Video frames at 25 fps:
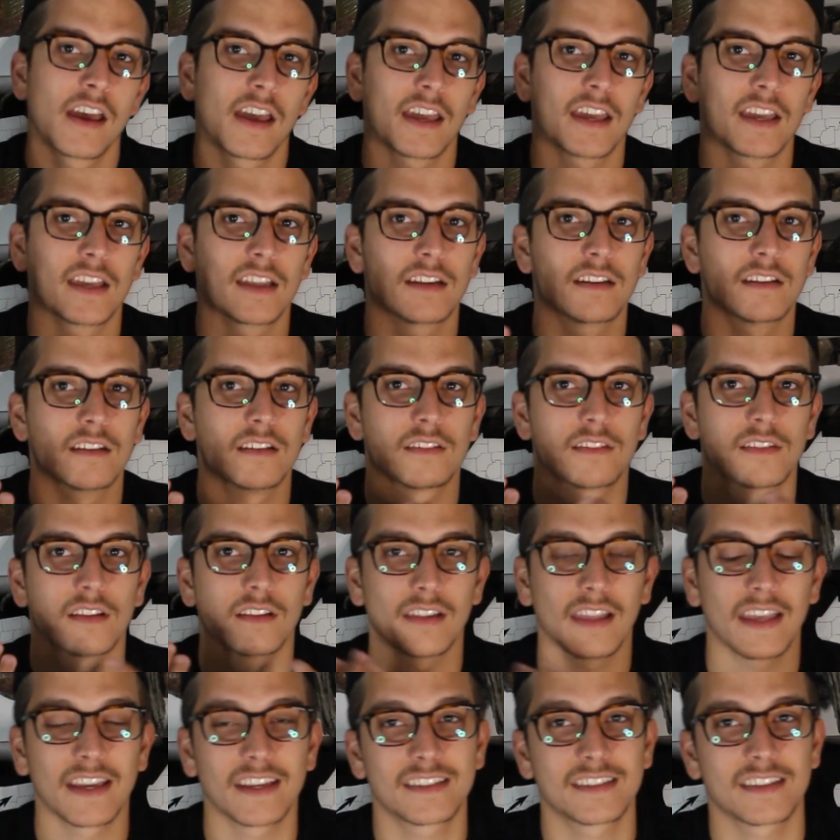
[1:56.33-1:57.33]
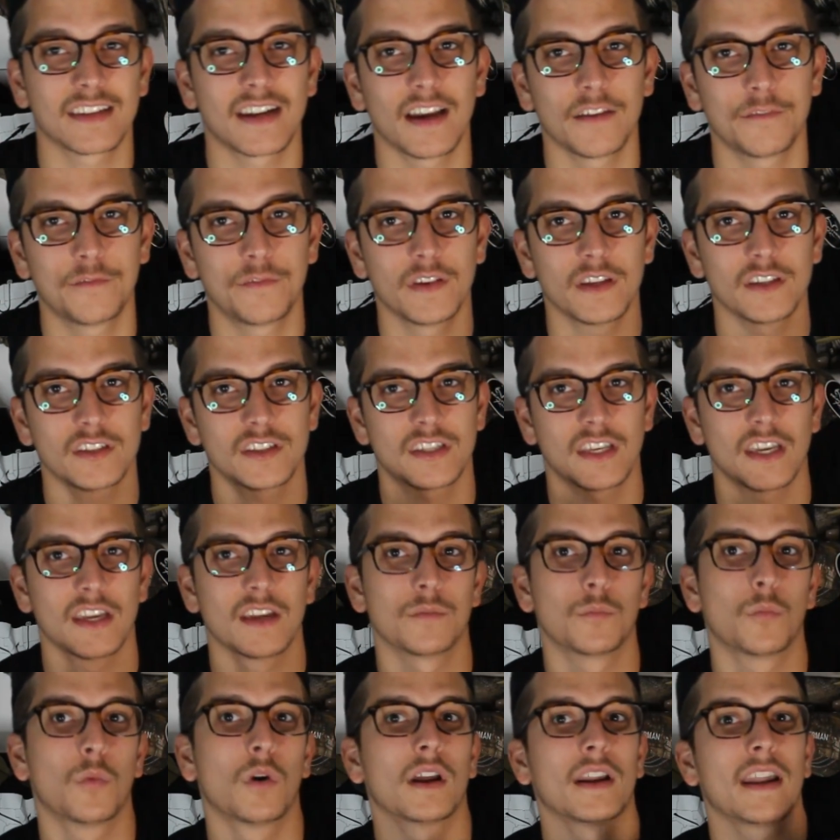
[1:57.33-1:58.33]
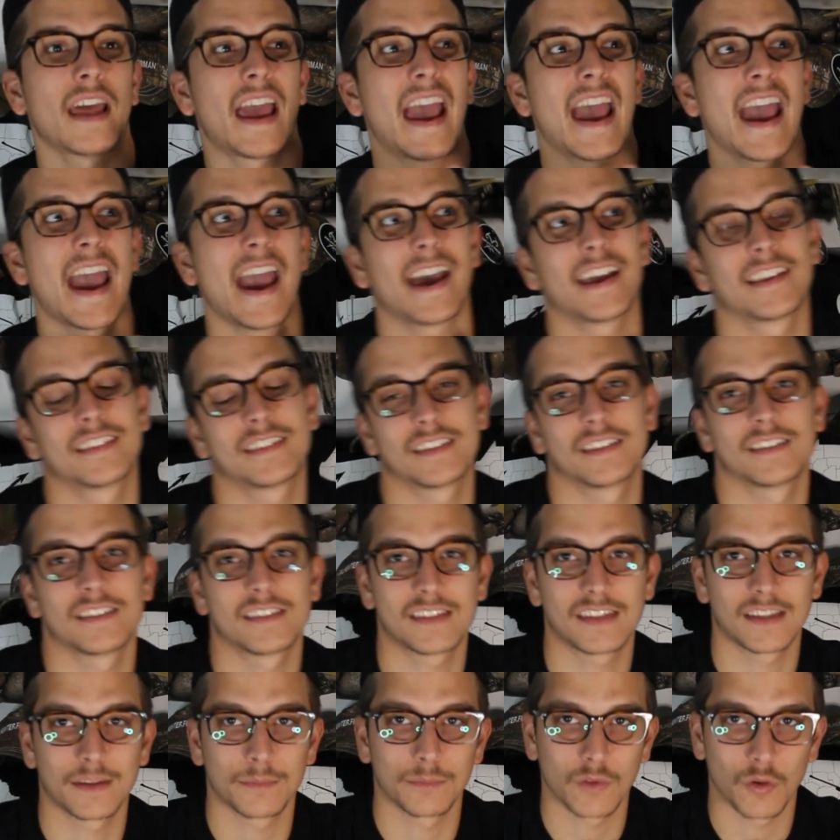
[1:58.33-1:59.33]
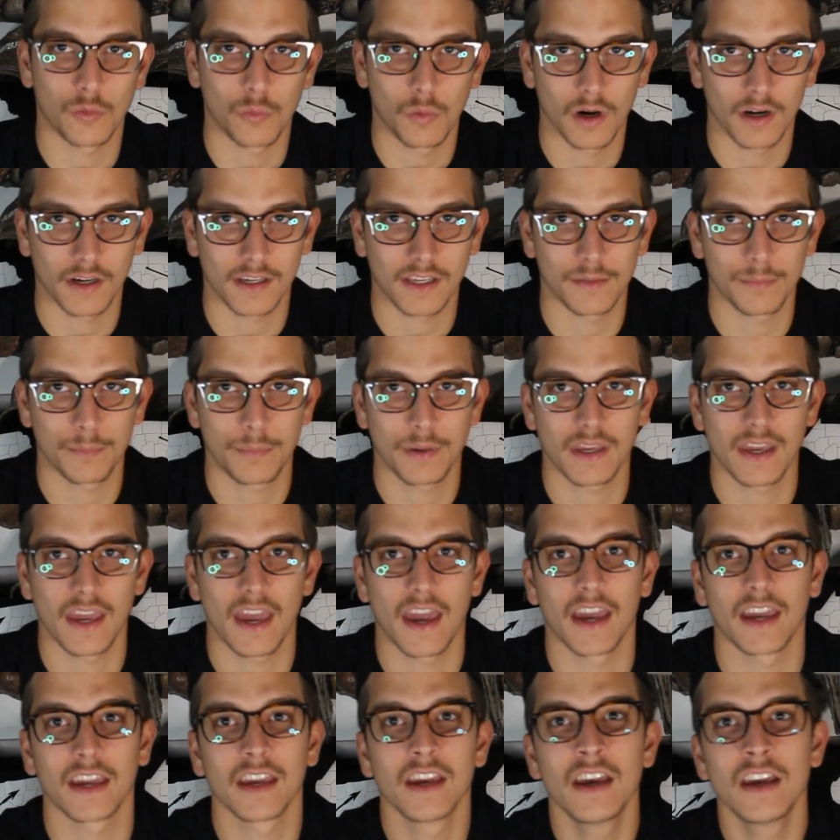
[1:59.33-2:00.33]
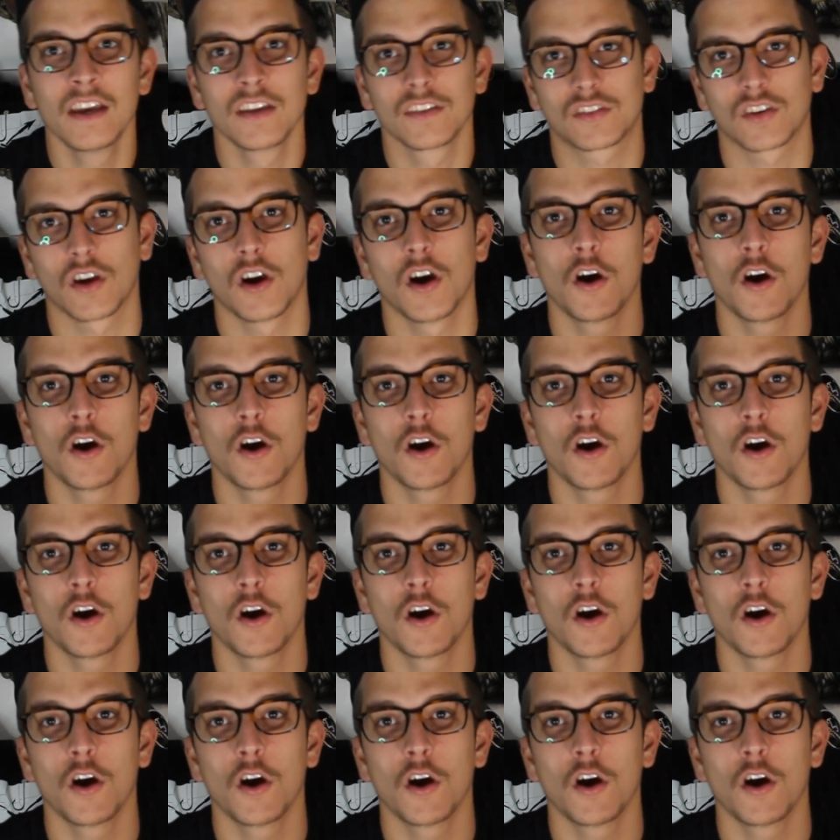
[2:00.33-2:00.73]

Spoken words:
in the lakes that I fished, and what hasn't seemed to work in PA. So